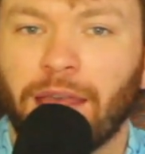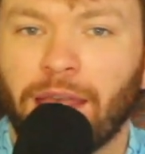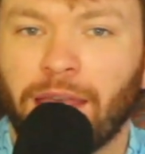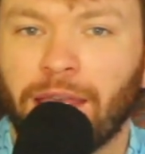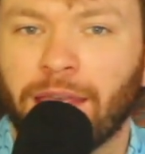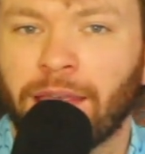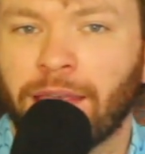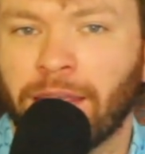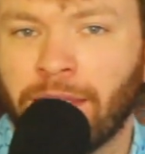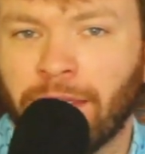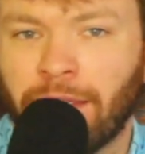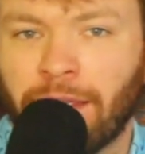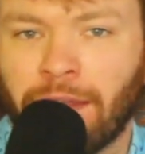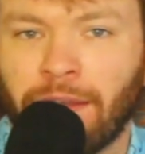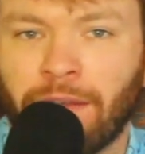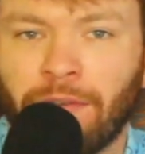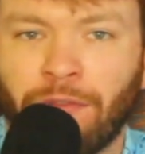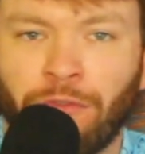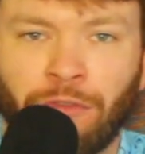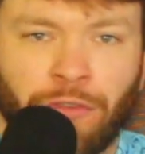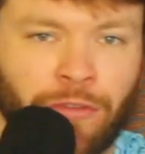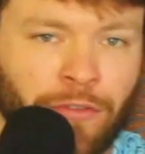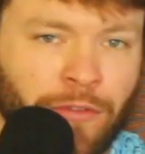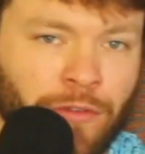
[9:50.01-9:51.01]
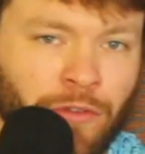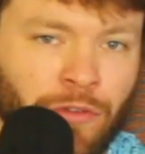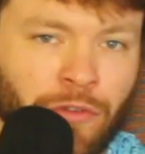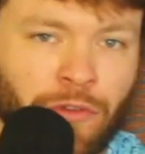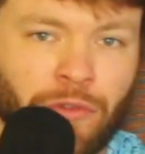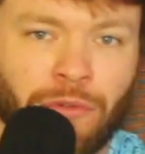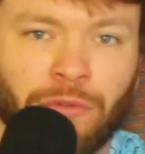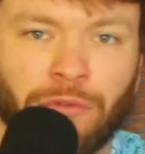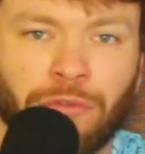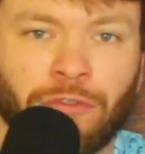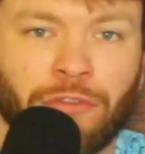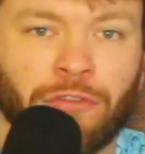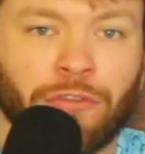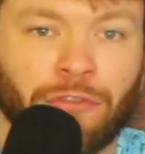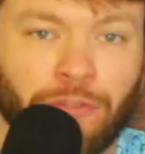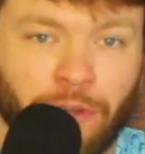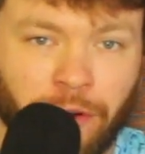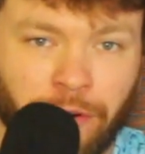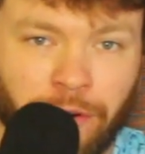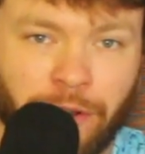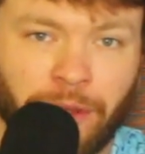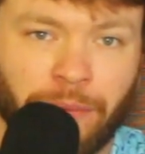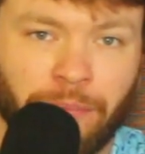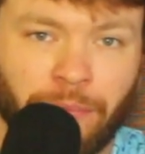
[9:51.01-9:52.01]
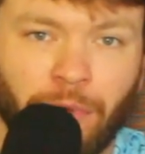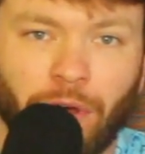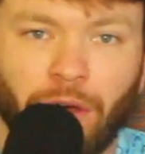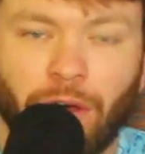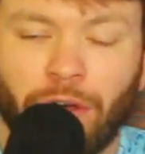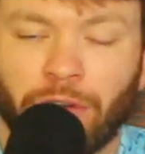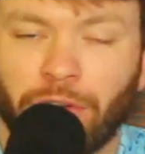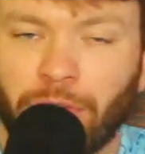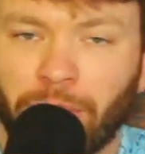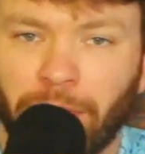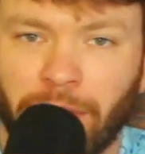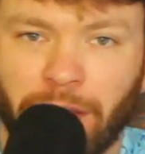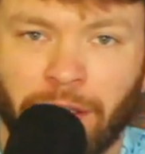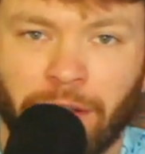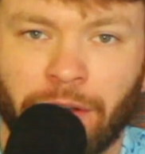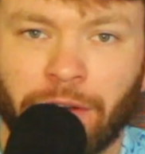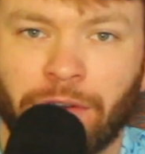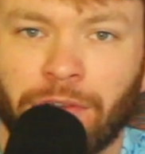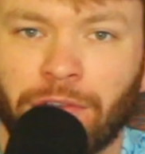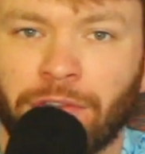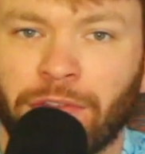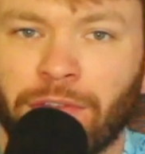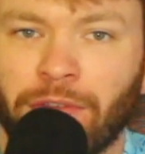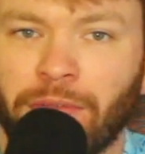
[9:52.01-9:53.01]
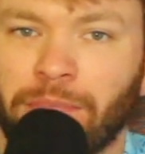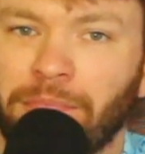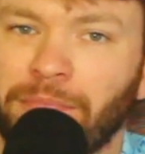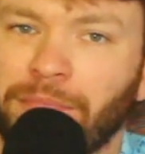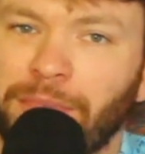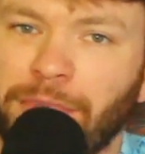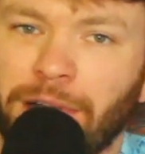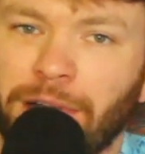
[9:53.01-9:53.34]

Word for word: it gives new startup automakers